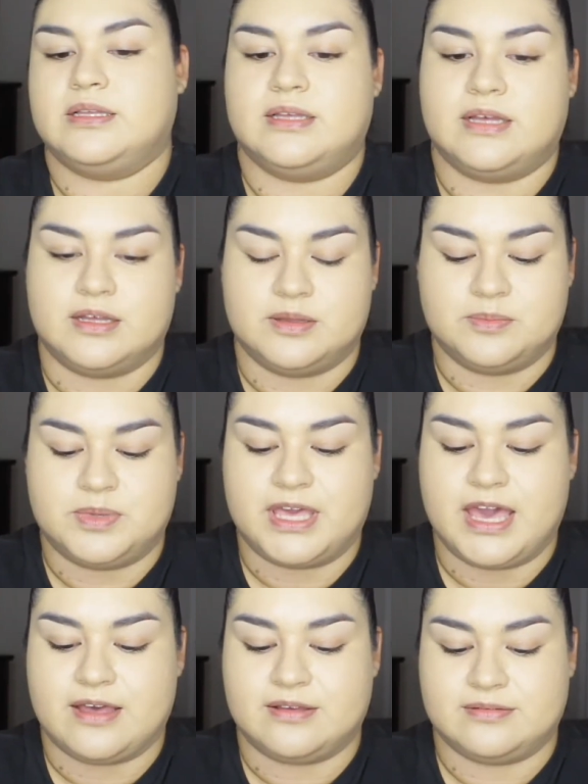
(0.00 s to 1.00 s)
But
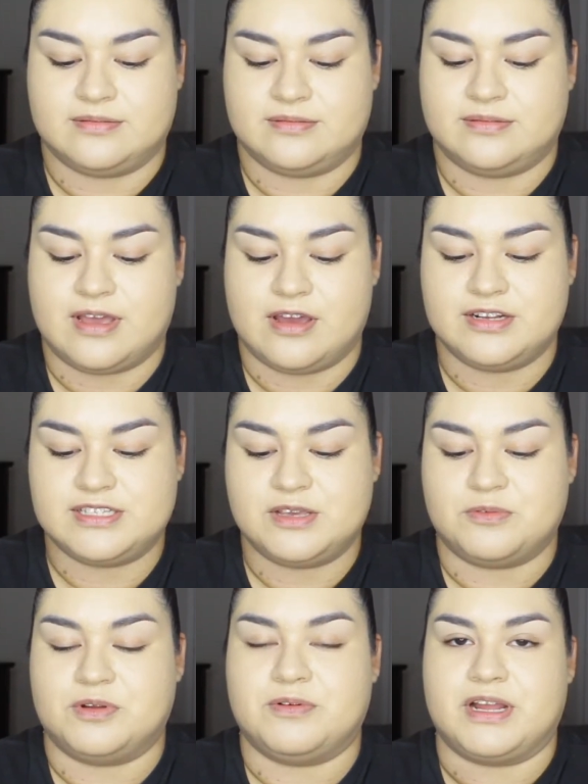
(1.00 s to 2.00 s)
yeah, I honestly
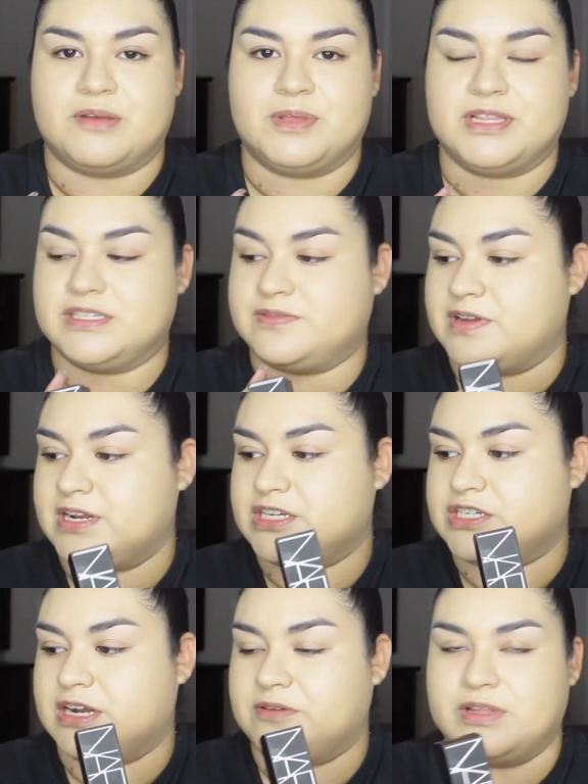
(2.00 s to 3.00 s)
would recommend this
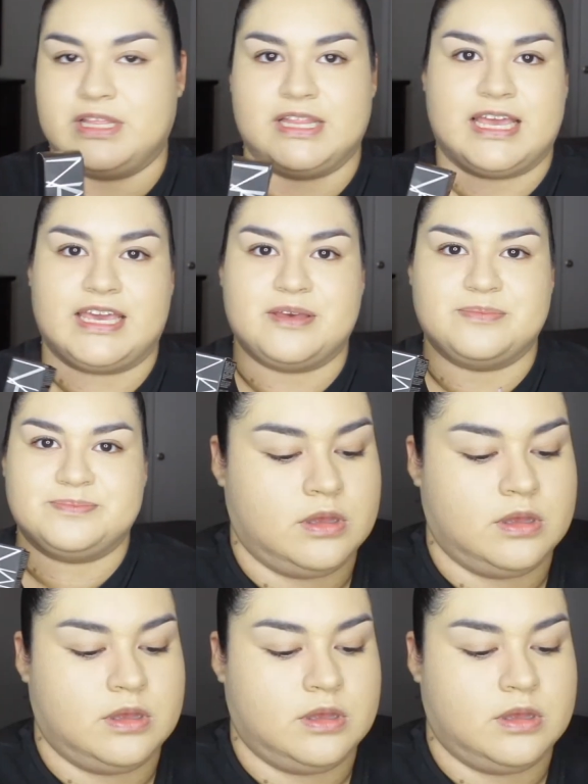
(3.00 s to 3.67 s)
foundation. I really like it.